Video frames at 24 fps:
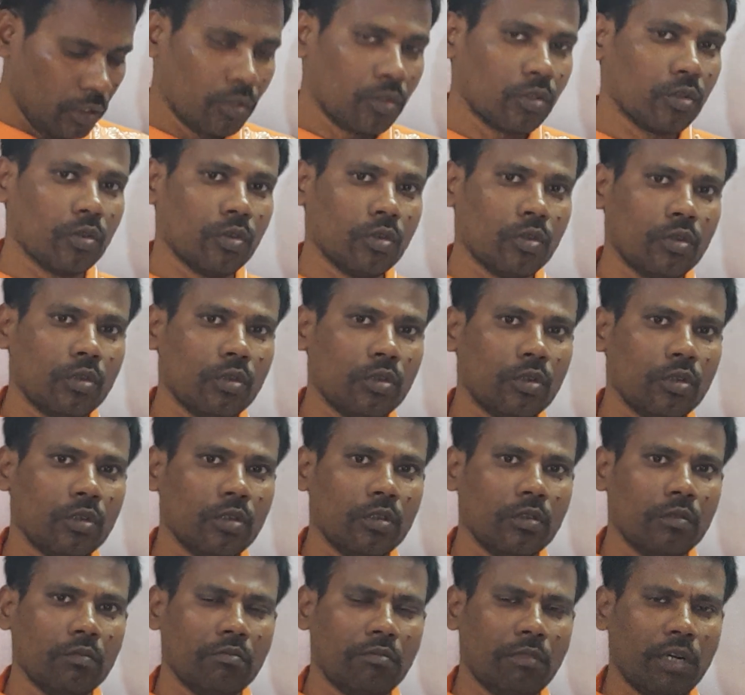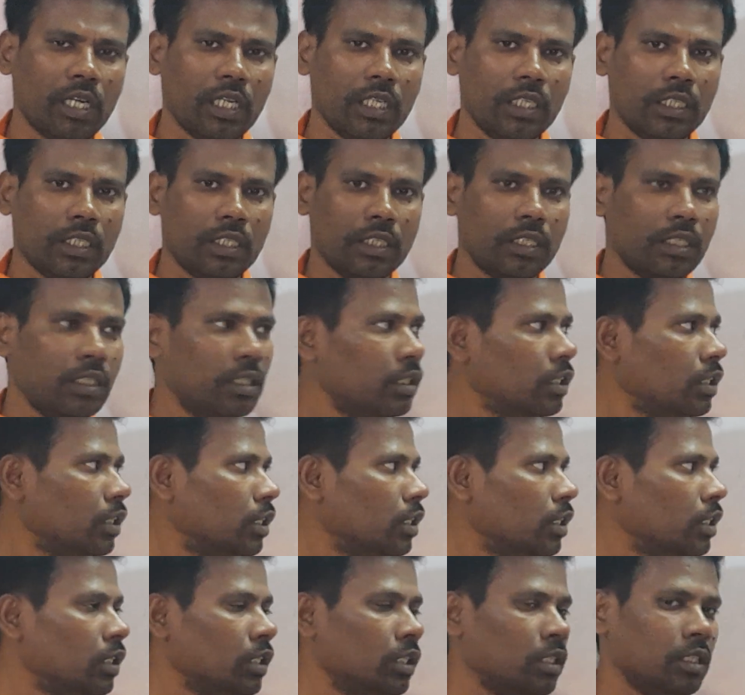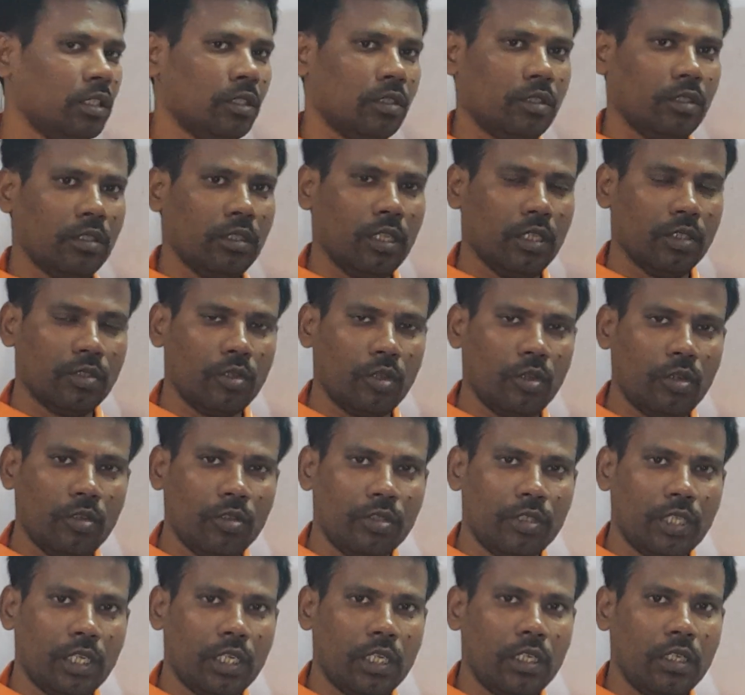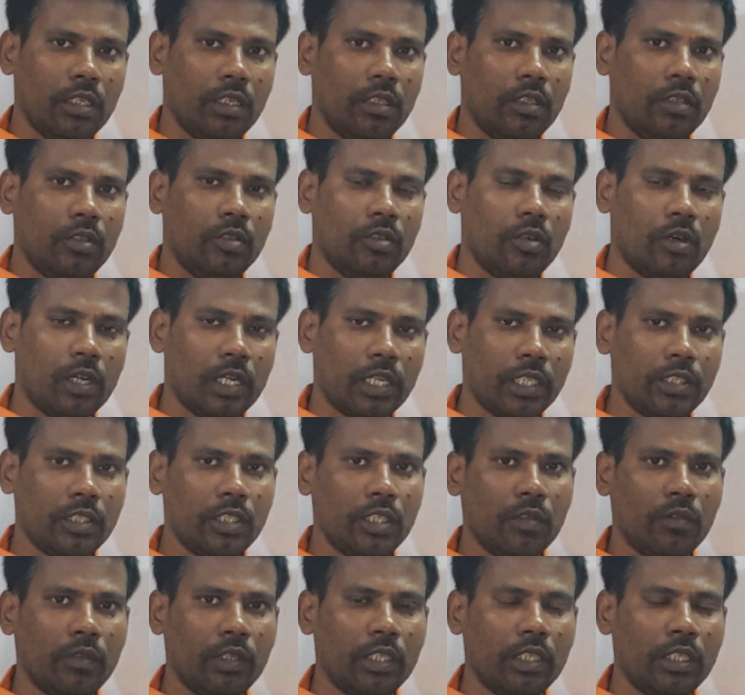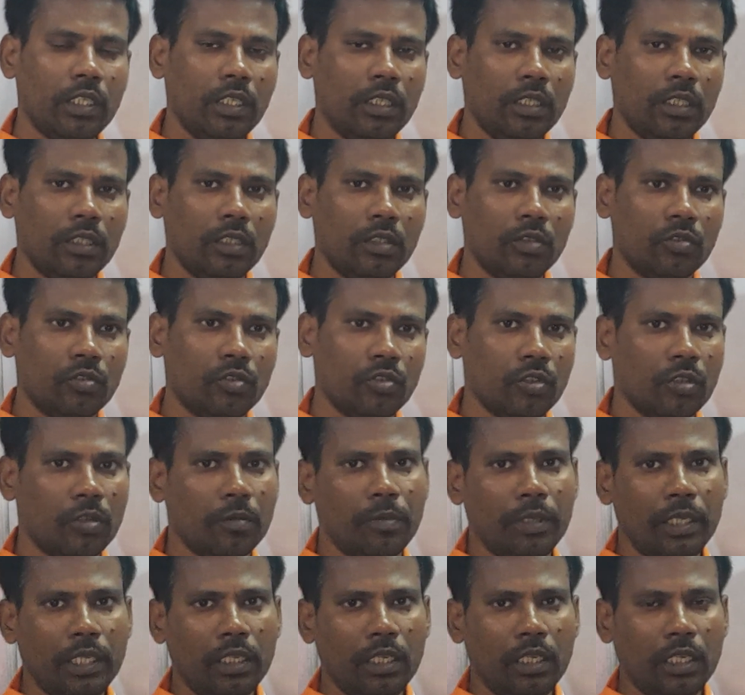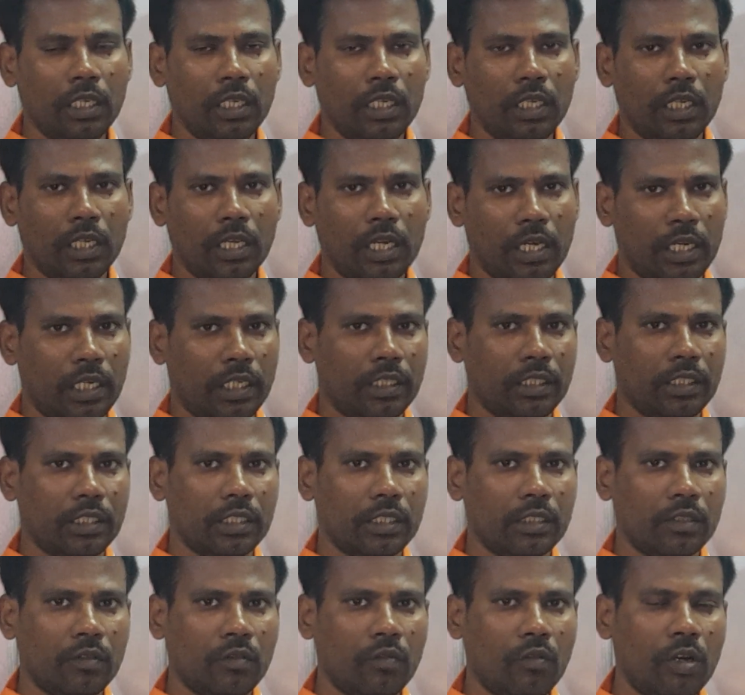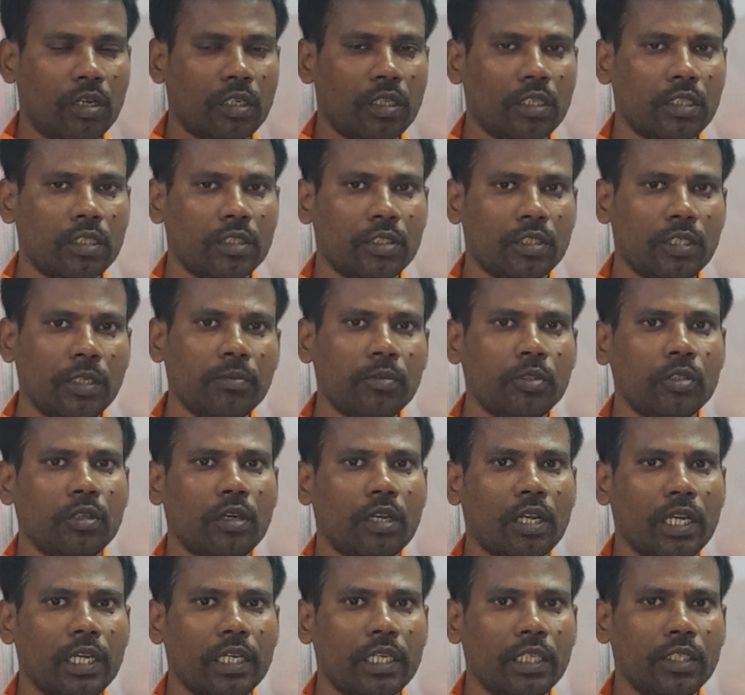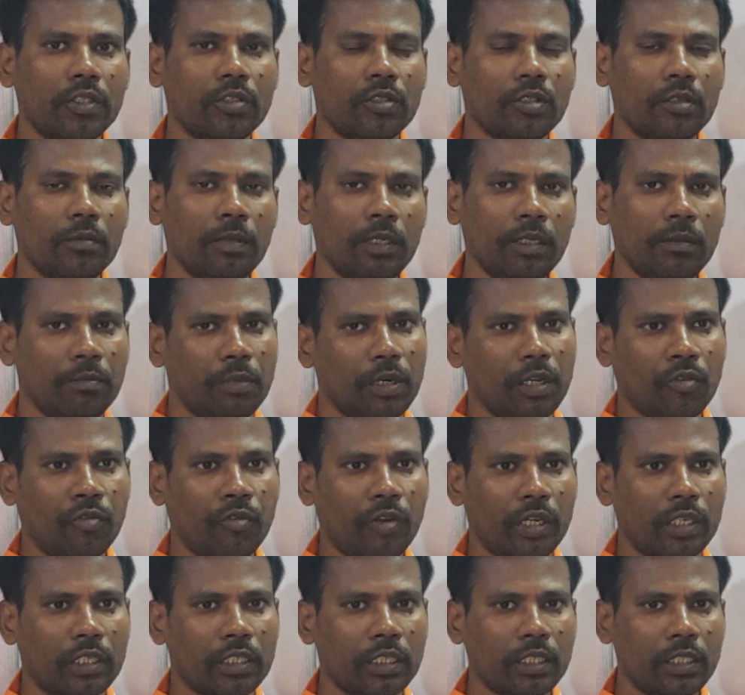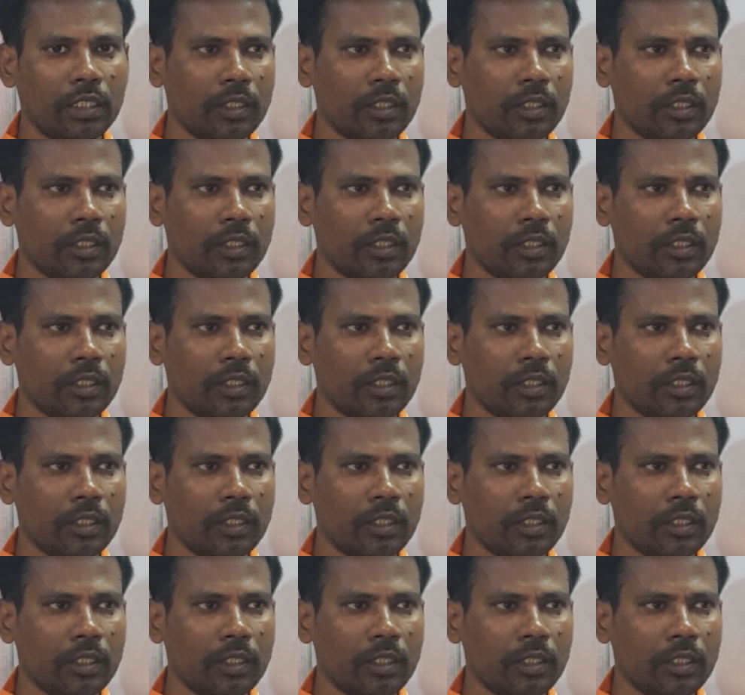So, but the solution you are achieving should be correct. What are the steps you are writing should be perfect.